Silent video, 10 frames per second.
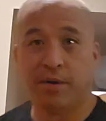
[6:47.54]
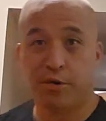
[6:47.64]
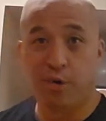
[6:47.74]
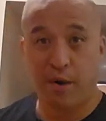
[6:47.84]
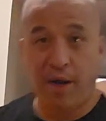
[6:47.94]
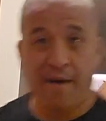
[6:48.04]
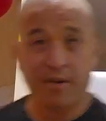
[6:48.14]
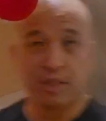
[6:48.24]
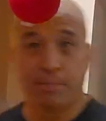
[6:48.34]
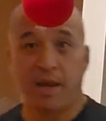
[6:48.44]
Don't have
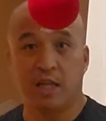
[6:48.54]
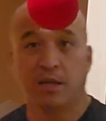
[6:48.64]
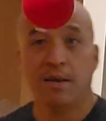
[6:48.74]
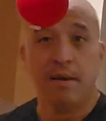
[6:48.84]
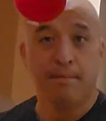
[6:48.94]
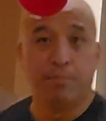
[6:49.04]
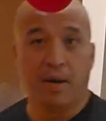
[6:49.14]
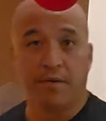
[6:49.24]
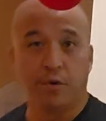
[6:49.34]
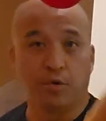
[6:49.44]
enough space. But
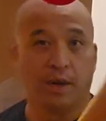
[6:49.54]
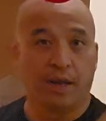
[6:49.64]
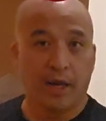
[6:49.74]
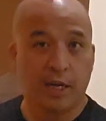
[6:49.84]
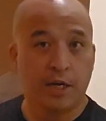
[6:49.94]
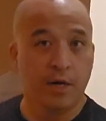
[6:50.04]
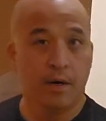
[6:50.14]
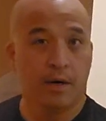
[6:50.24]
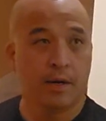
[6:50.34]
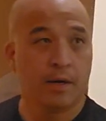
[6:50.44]
if you go like here,
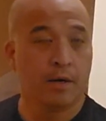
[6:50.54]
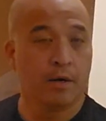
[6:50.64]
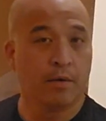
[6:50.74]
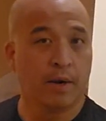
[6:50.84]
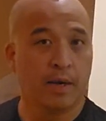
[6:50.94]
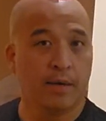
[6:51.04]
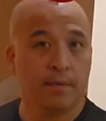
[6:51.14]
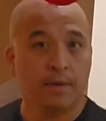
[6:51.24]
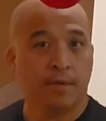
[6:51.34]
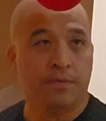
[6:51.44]
right?
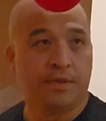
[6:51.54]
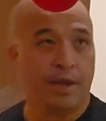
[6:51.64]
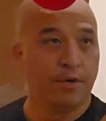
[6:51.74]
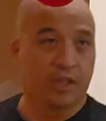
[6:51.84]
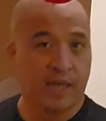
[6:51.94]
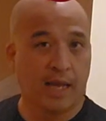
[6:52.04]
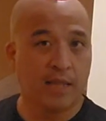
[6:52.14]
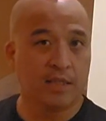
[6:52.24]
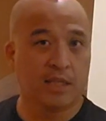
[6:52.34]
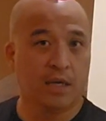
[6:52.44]
There's a Tan
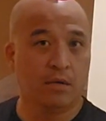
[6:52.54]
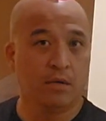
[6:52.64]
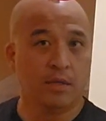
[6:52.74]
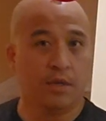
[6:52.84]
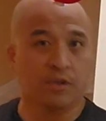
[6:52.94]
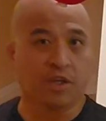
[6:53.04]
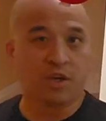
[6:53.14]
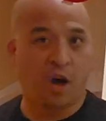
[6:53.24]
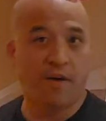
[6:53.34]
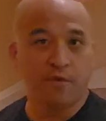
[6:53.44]
Sao, there's the
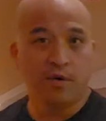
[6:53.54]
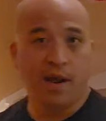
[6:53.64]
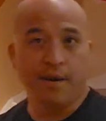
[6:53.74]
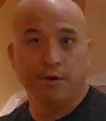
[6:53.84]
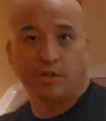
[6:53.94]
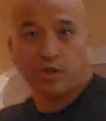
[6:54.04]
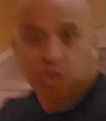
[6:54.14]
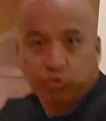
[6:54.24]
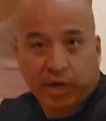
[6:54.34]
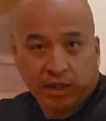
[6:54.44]
cover, and there's a
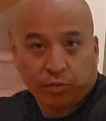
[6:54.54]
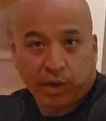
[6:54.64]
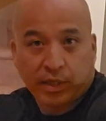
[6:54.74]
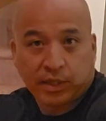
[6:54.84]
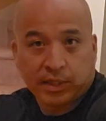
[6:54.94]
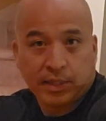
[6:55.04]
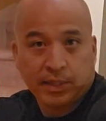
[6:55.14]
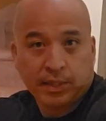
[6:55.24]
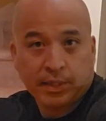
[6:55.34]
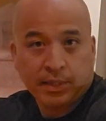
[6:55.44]
straight thrust.
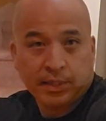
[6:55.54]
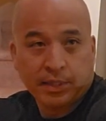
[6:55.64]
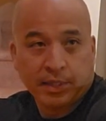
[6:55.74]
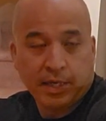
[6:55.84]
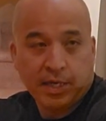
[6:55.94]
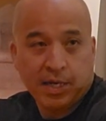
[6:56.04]
See?